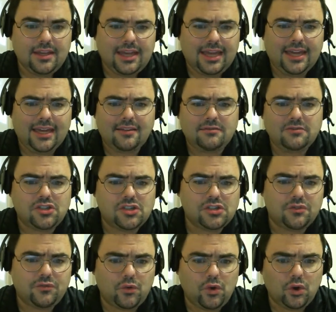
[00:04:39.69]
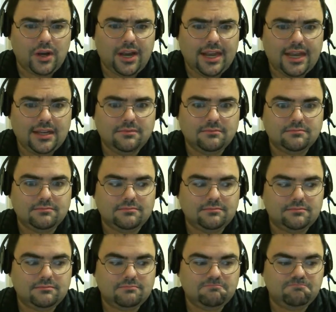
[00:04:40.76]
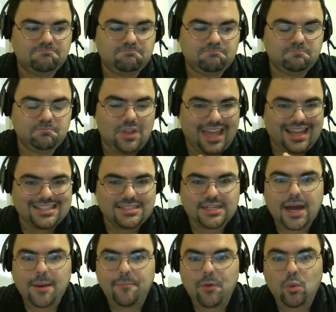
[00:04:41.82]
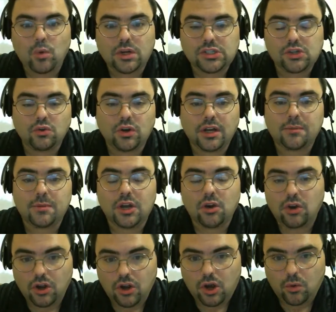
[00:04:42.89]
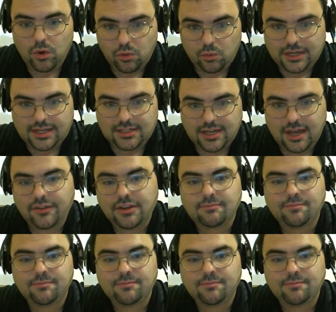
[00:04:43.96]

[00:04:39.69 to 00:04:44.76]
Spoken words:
And just for a heads up on what's going to be going on with week 7.